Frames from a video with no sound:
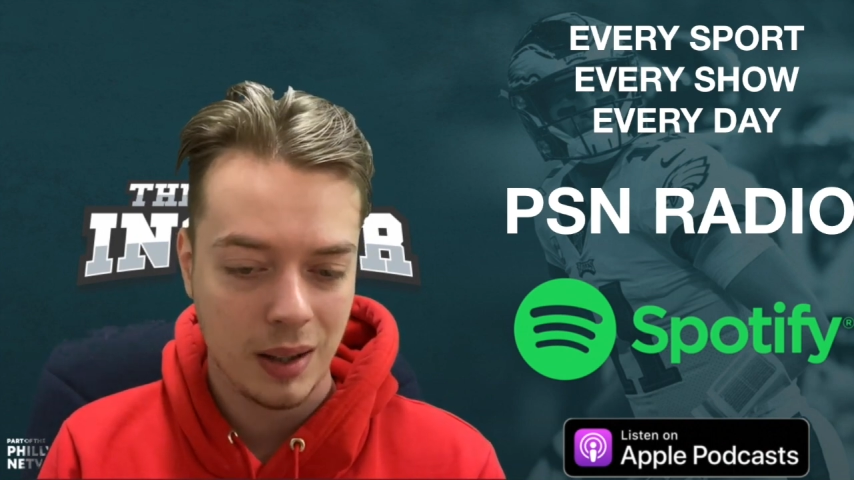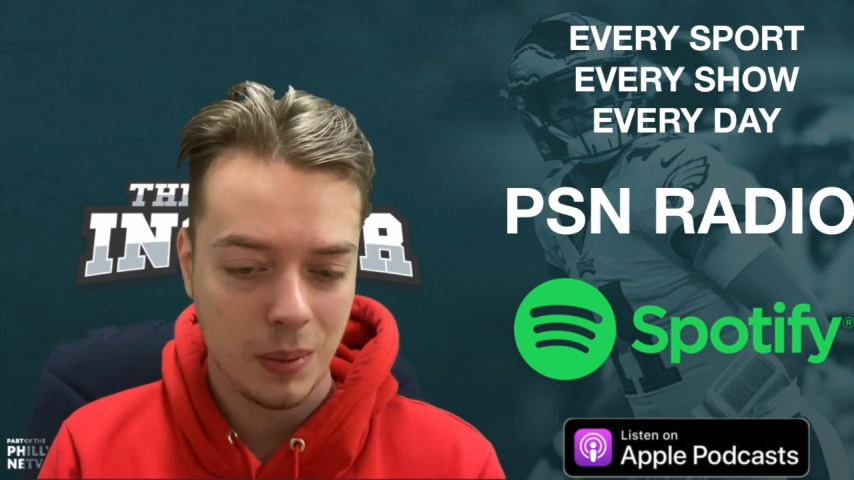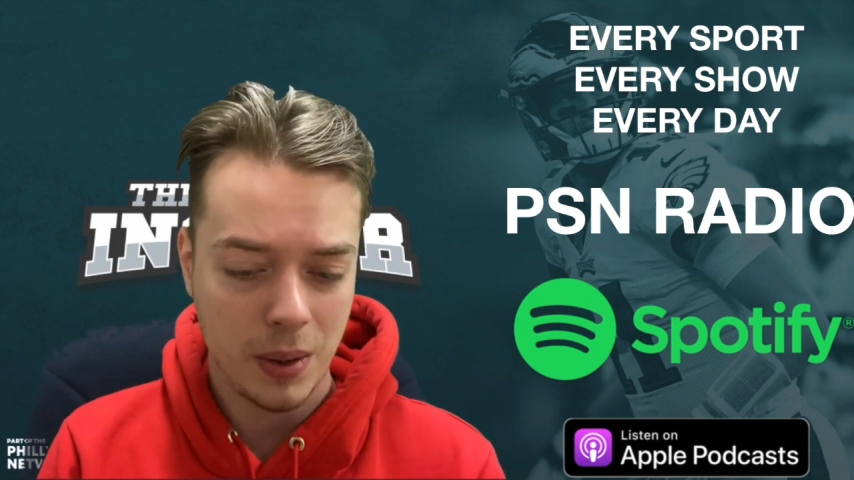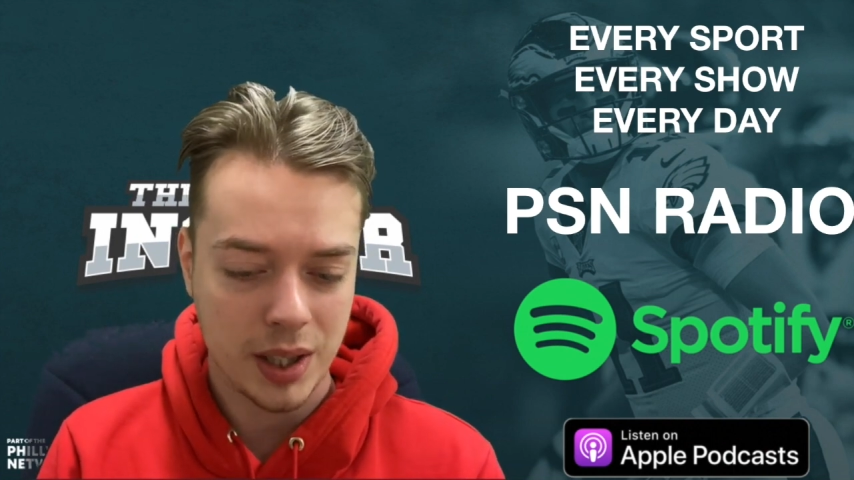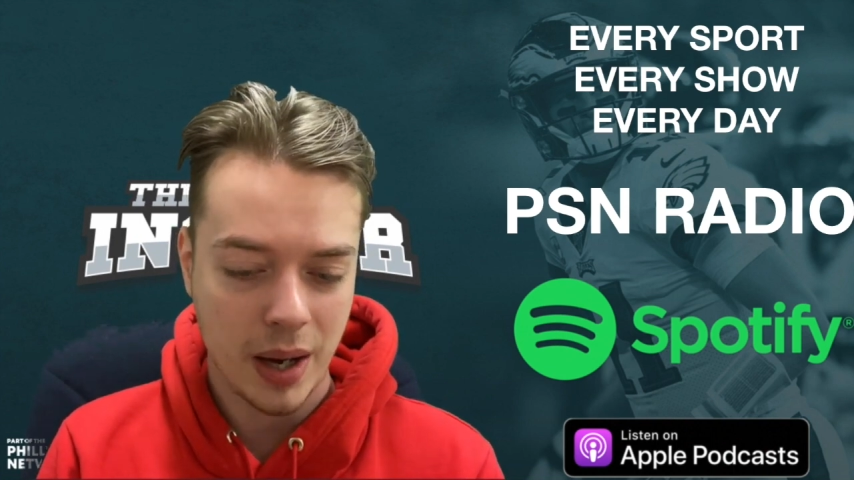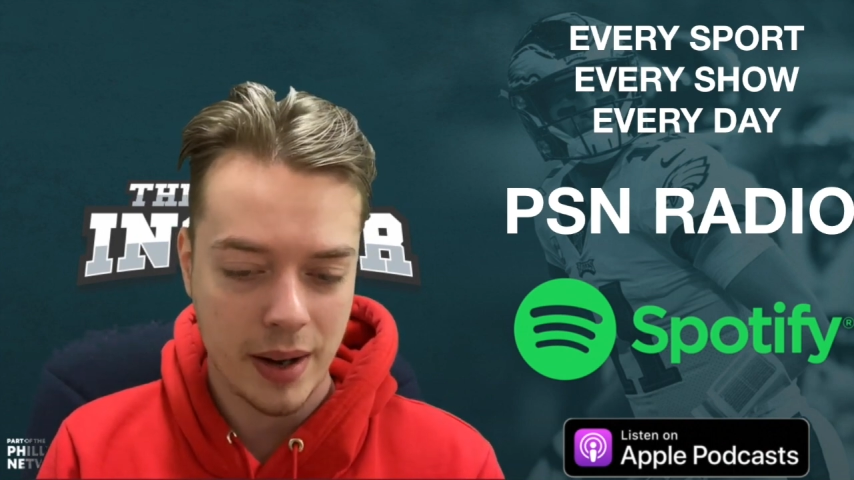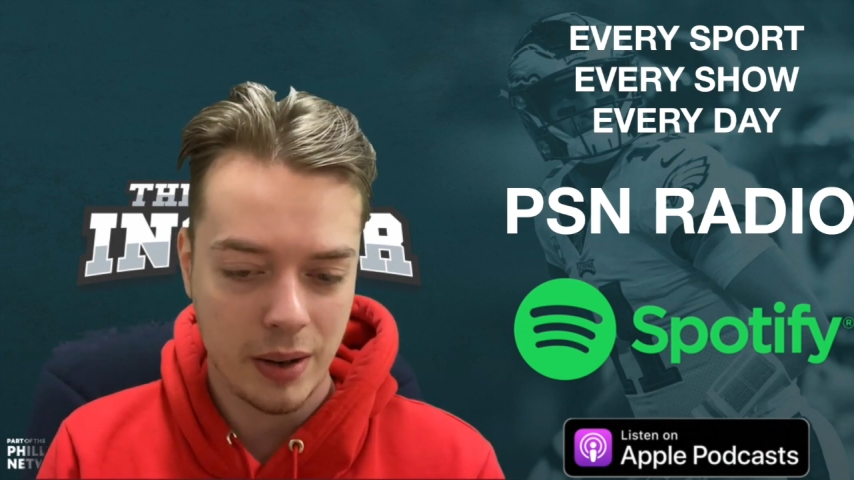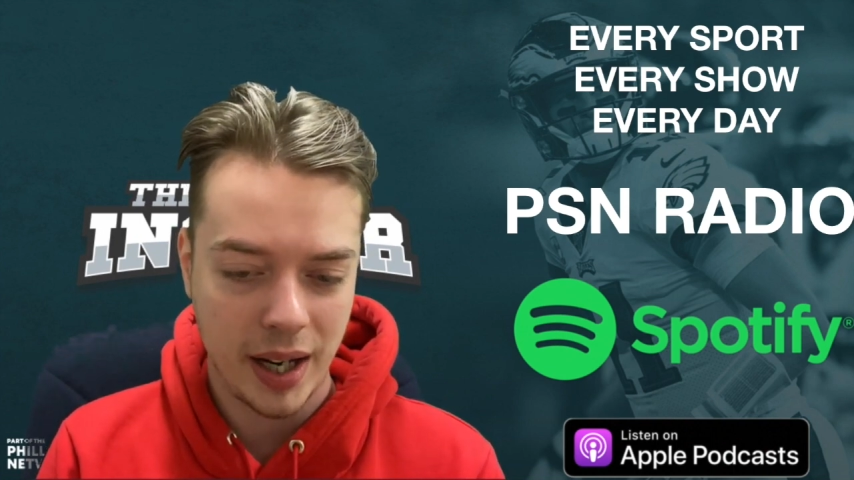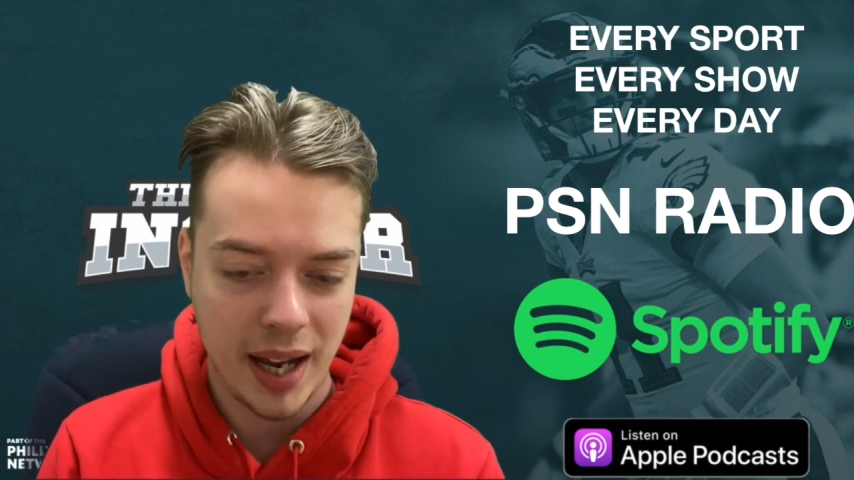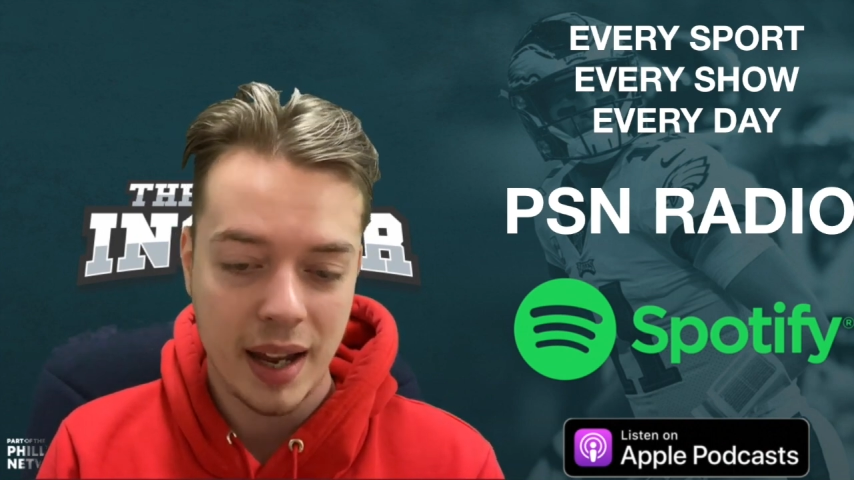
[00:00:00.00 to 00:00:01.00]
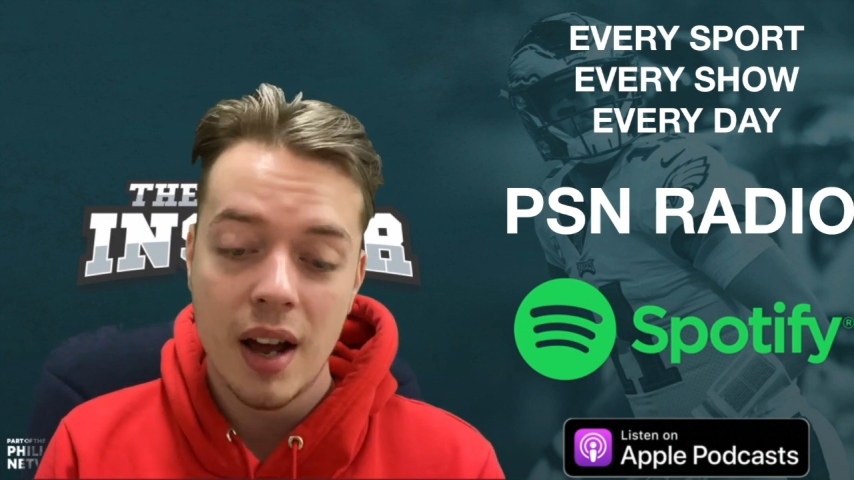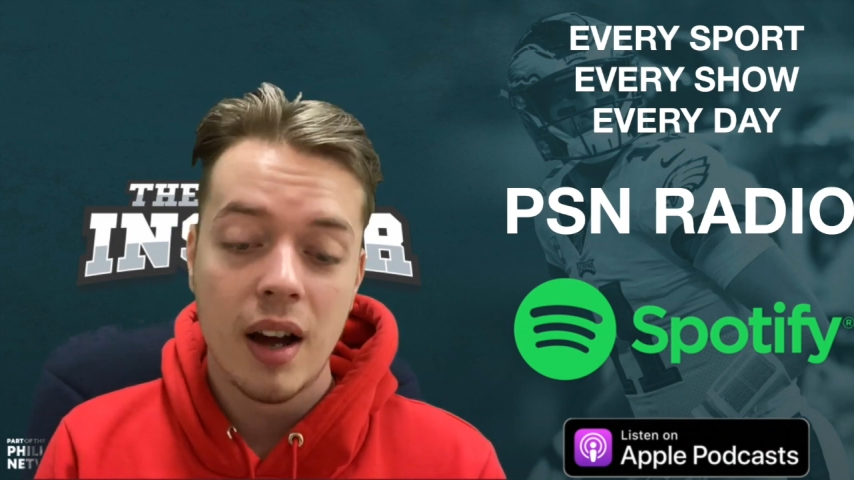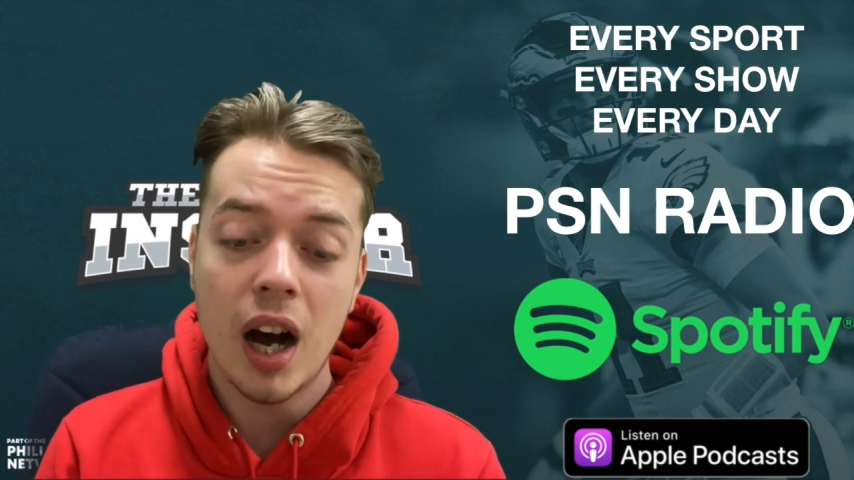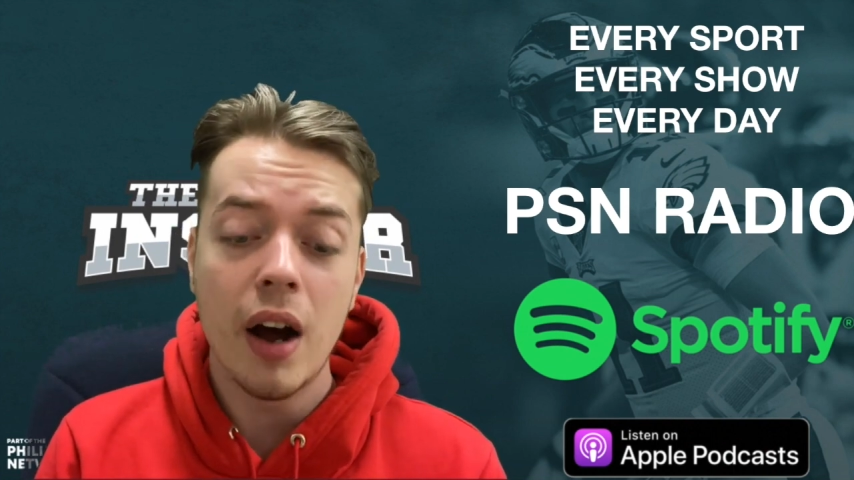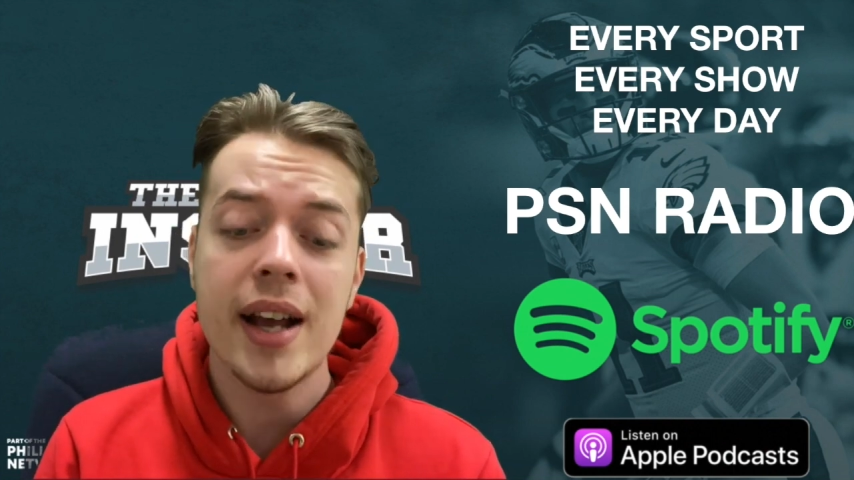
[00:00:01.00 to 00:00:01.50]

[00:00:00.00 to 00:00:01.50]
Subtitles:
What is going on here? Oh,